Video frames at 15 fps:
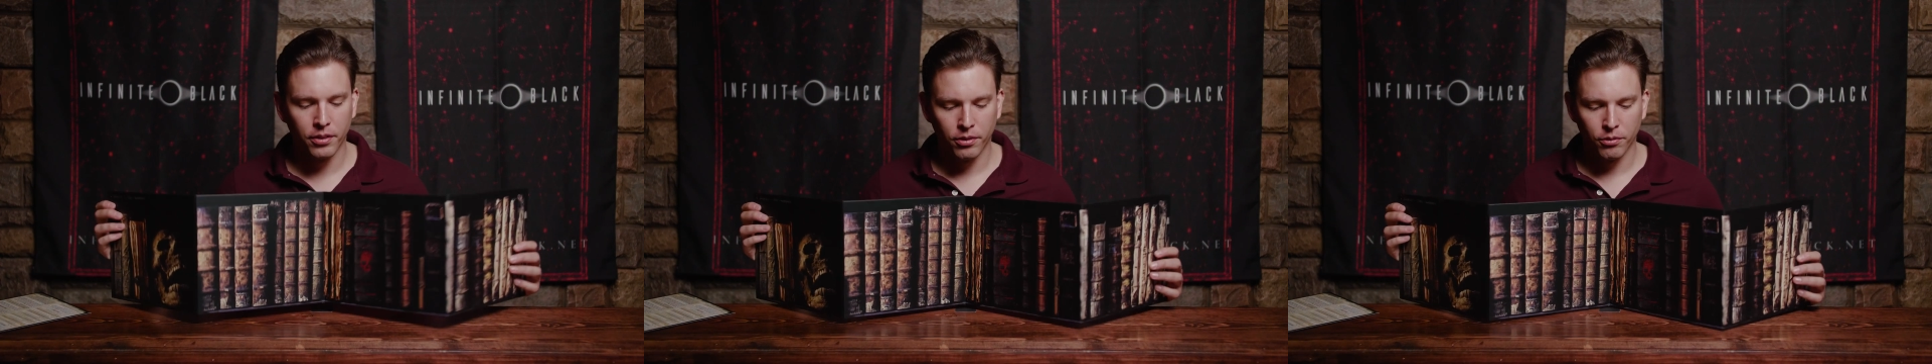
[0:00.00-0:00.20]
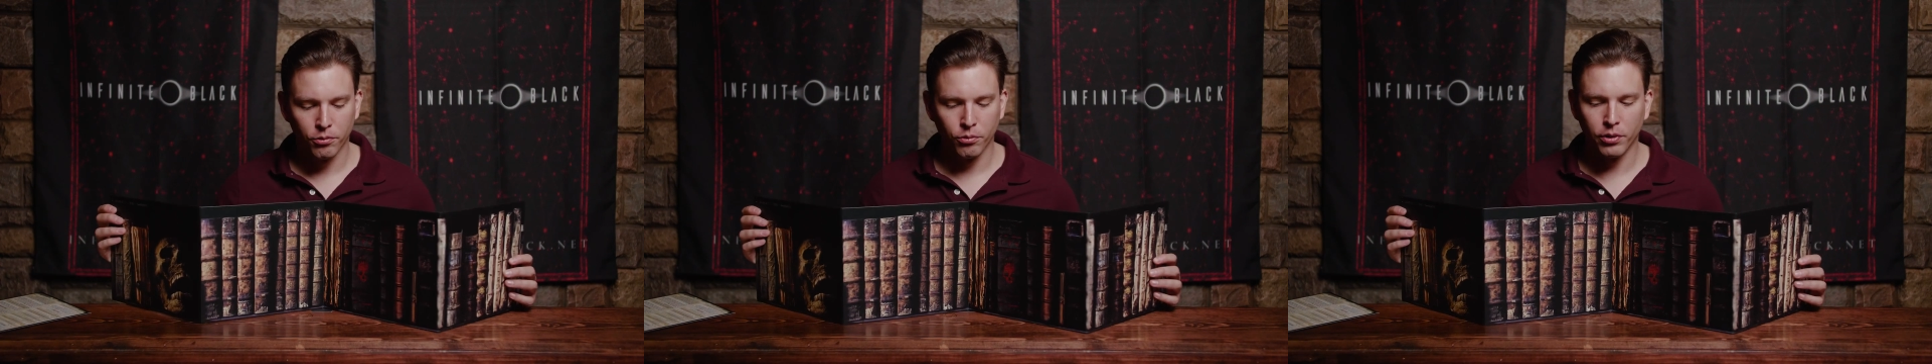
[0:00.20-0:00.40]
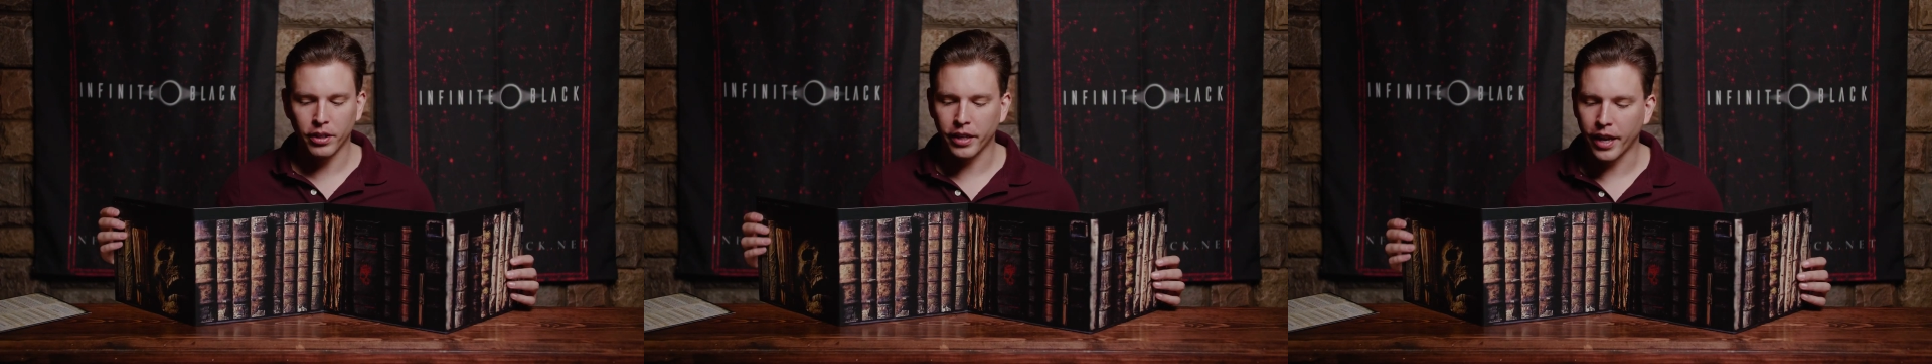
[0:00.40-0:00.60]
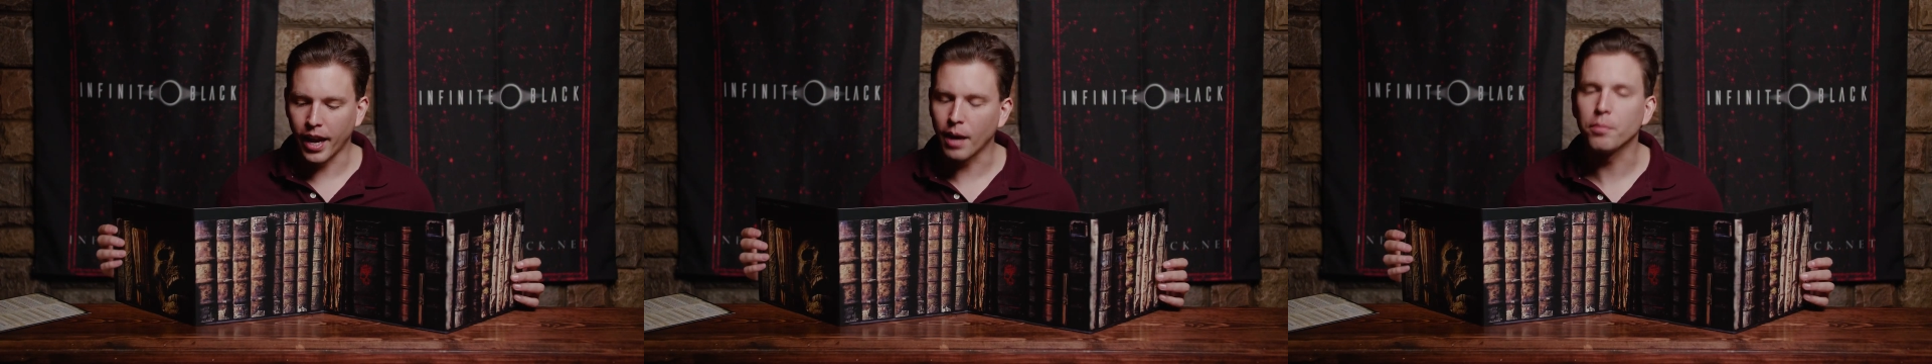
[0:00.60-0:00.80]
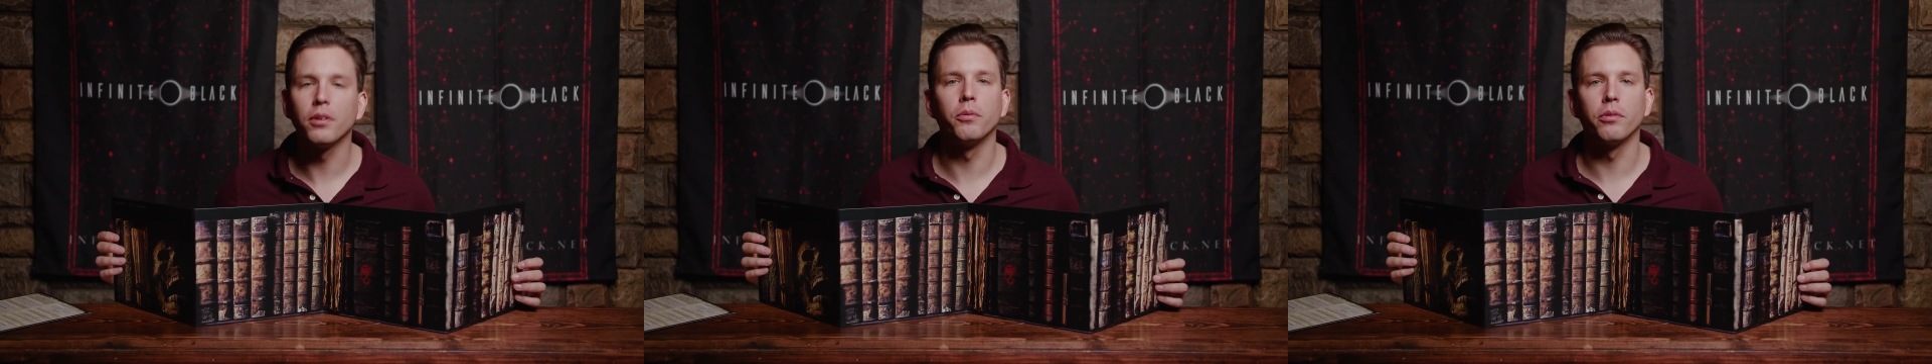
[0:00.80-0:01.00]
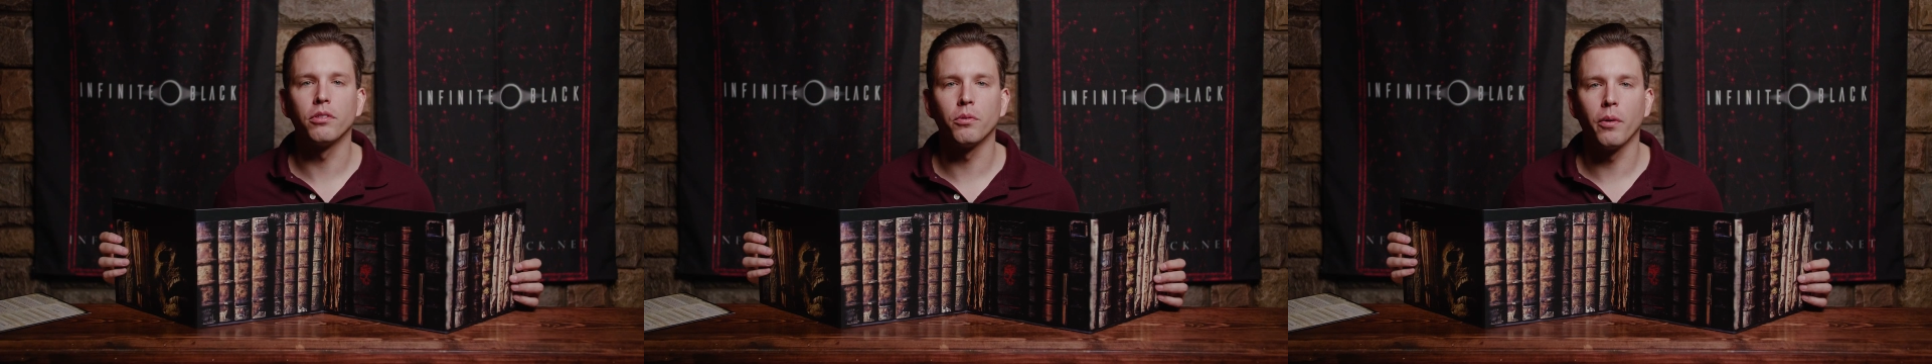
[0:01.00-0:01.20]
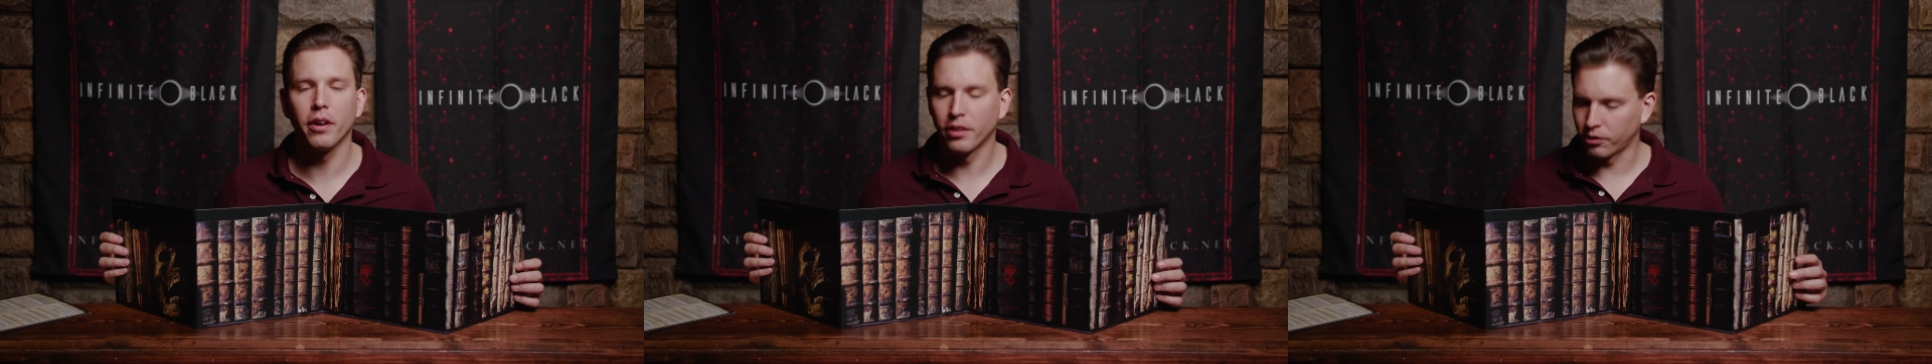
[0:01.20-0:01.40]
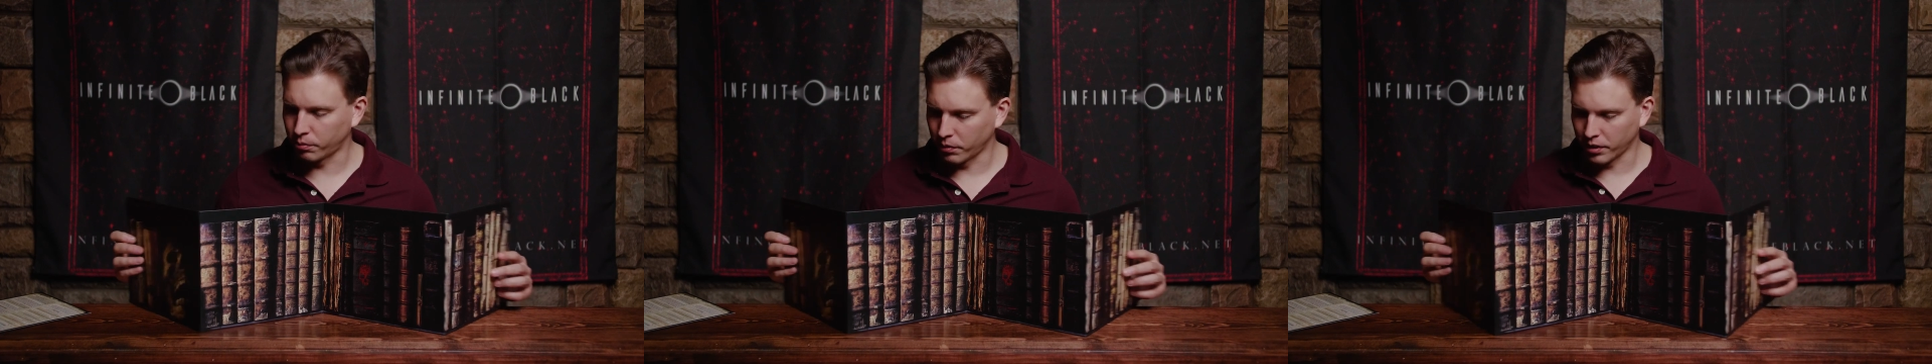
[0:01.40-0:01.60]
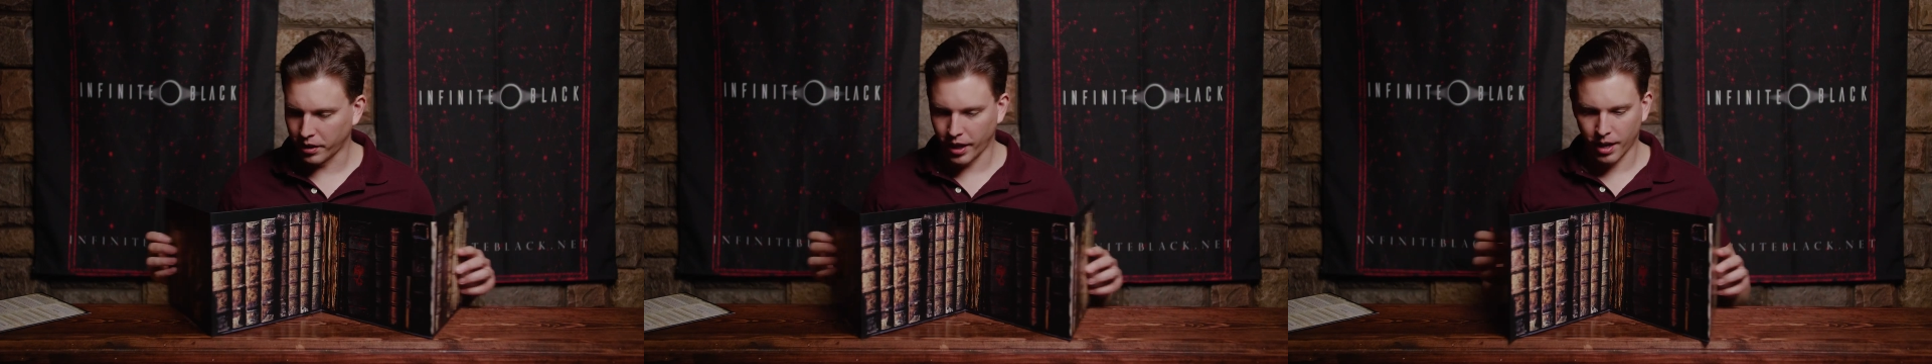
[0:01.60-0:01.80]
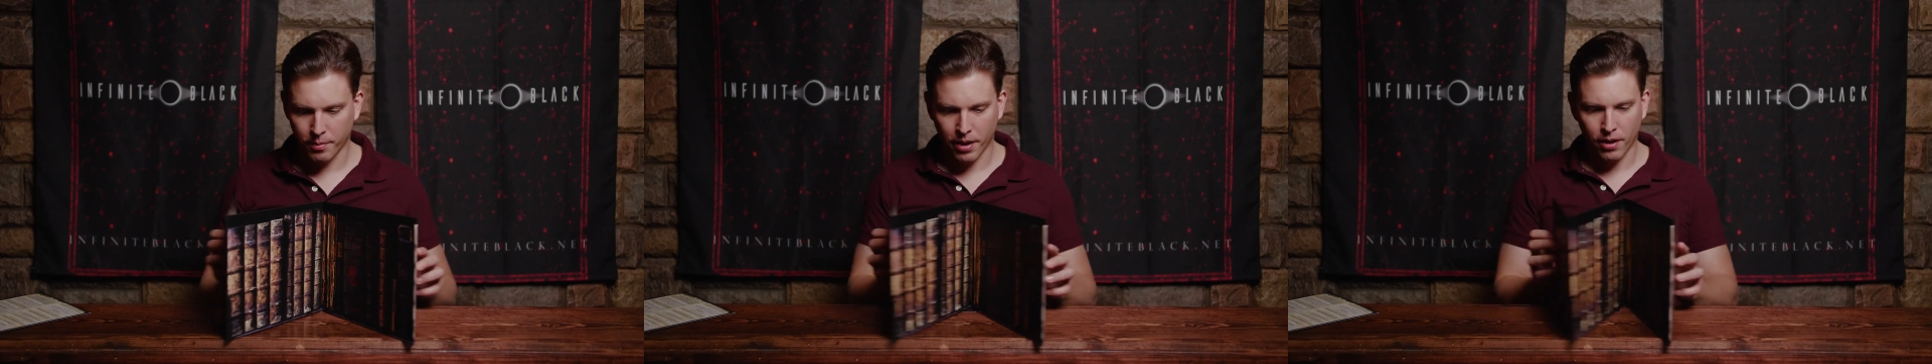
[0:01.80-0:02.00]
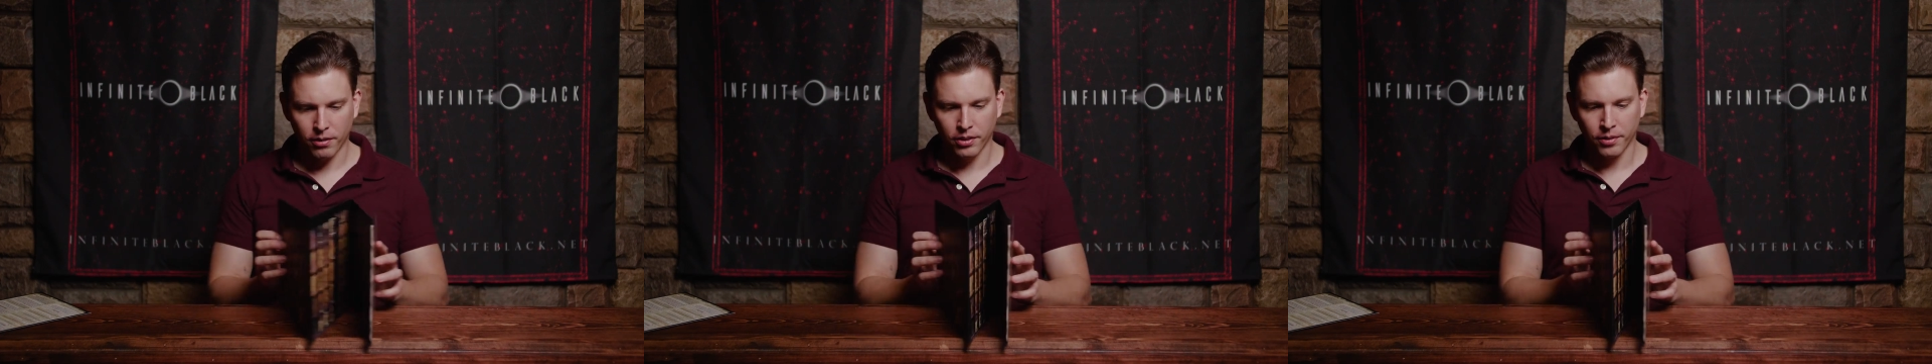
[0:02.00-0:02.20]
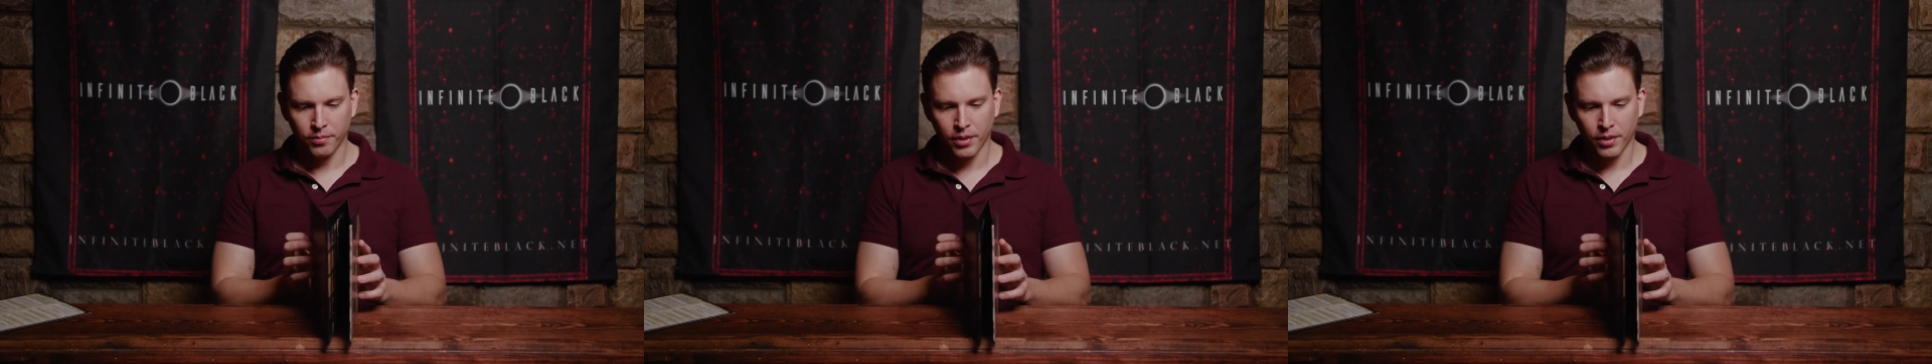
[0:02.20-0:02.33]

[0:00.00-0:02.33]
really happy with the way this one came out,